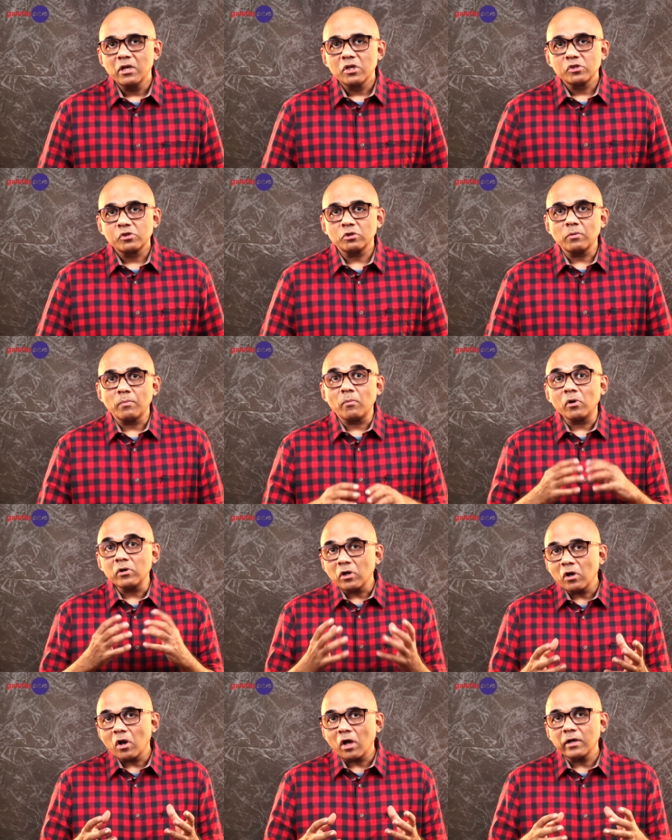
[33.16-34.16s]
So the
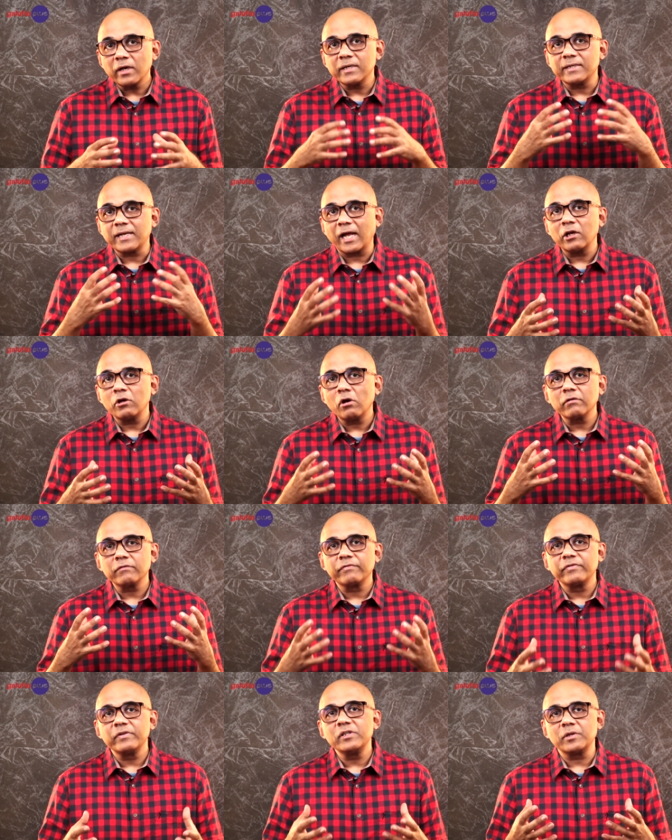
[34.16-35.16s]
monologue and dialogue
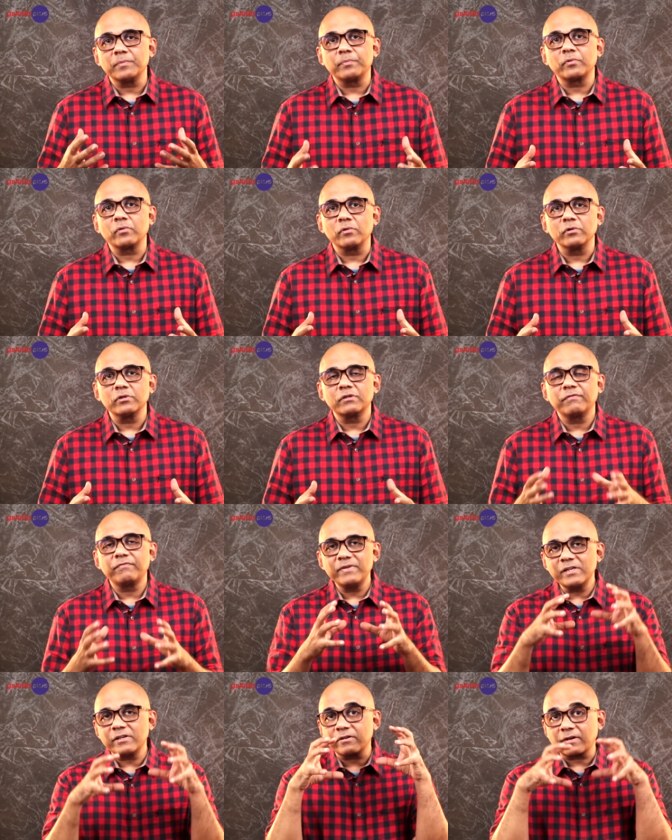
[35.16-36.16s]
filled approach
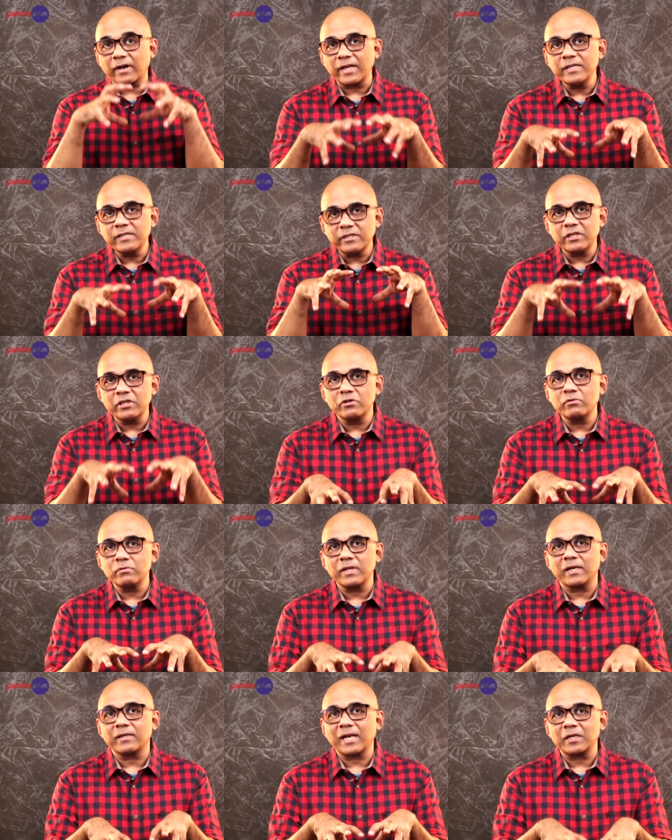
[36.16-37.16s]
fit right into
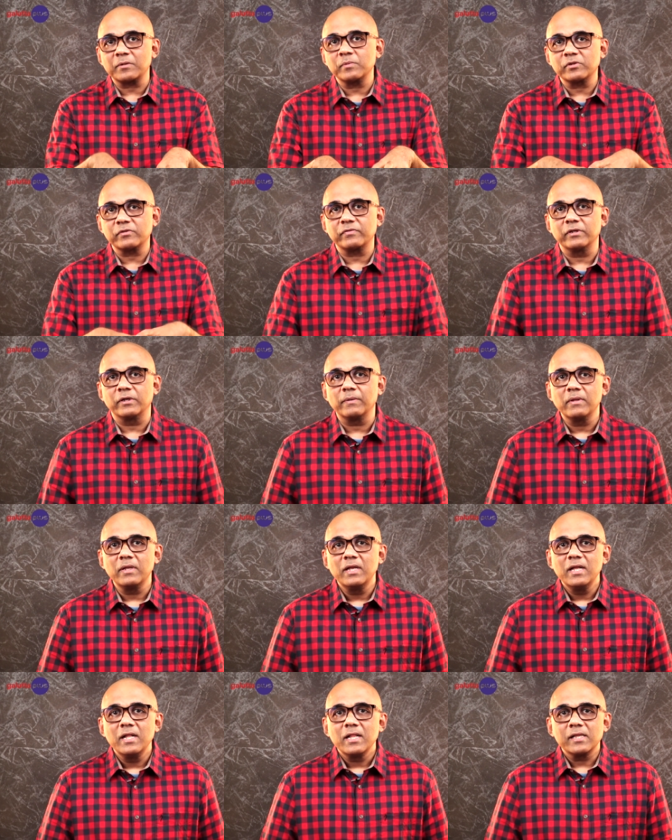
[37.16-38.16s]
that atmosphere.
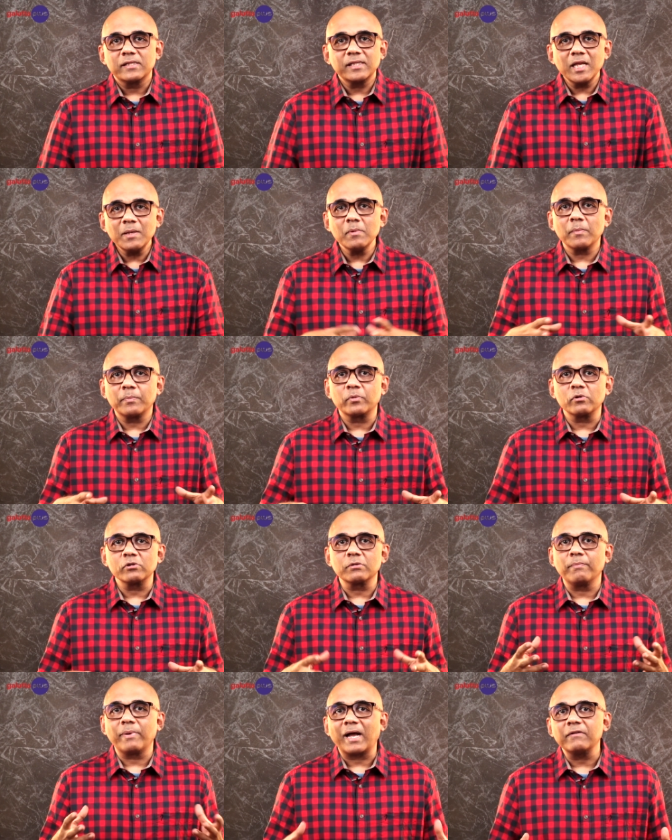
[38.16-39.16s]
The same approach
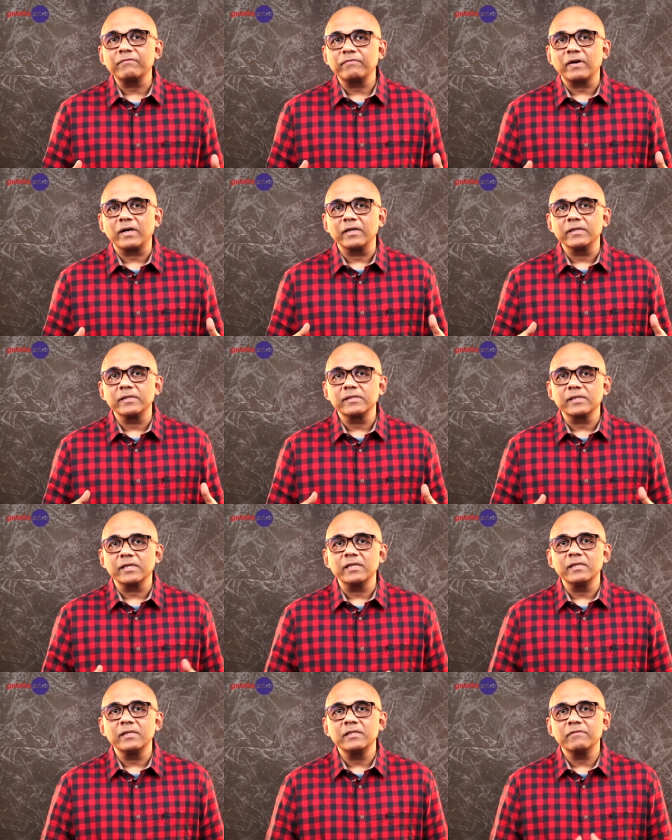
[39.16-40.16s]
backfires
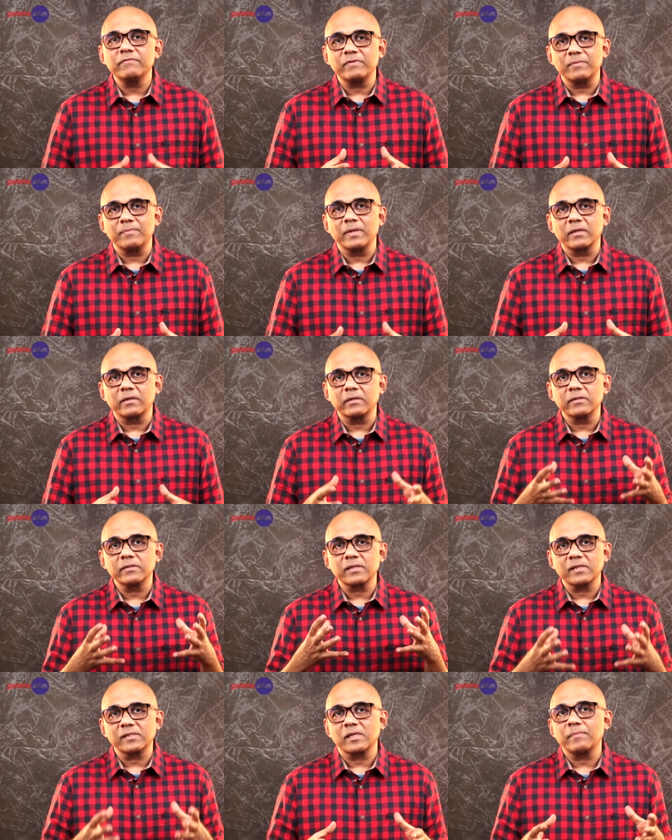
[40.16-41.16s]
in the
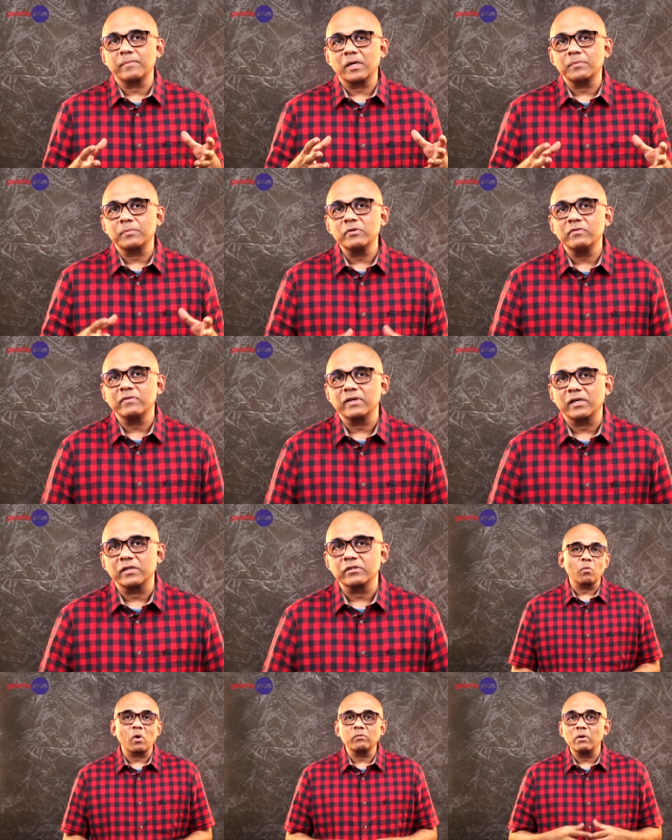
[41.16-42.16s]
filmmaker's Samrat
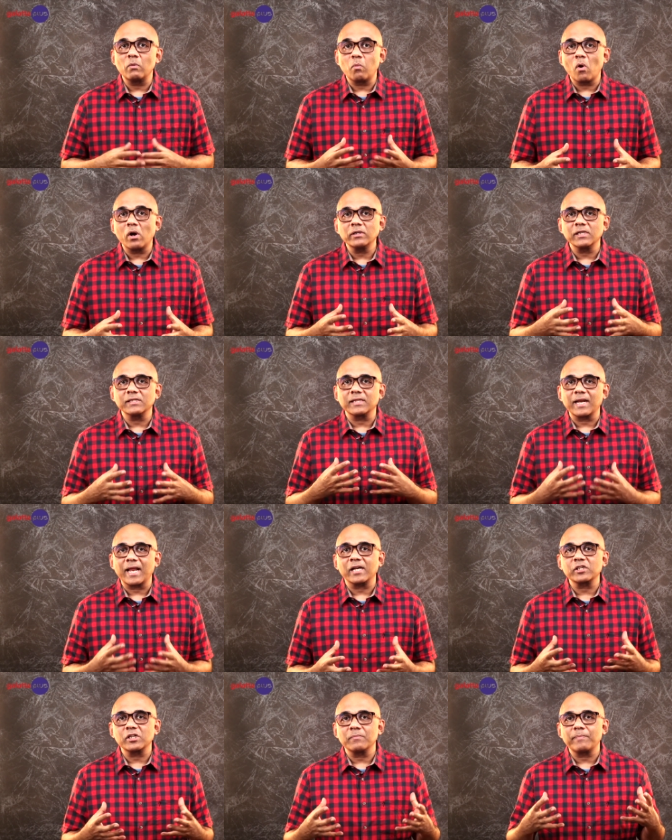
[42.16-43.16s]
Prithviraj. What we want is an
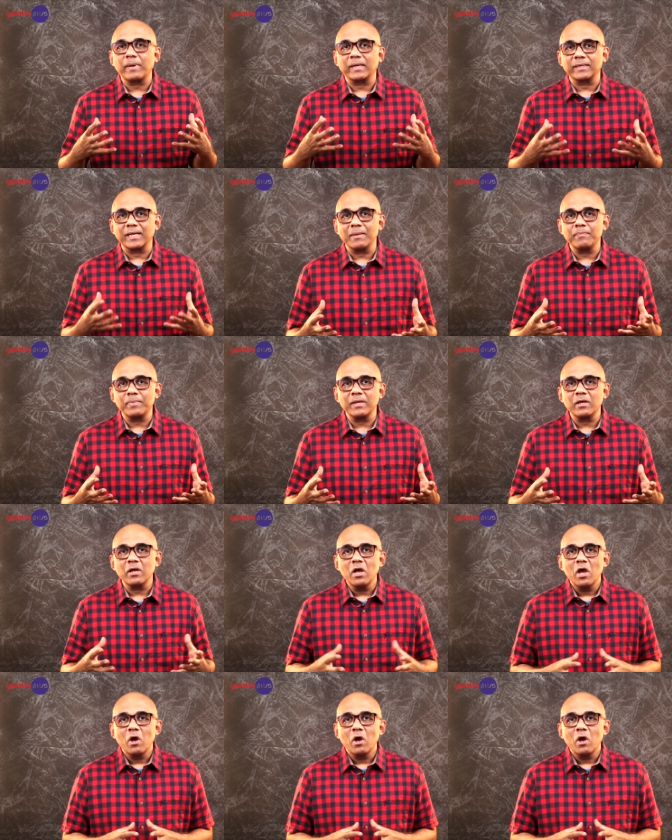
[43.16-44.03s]
action-packed epic.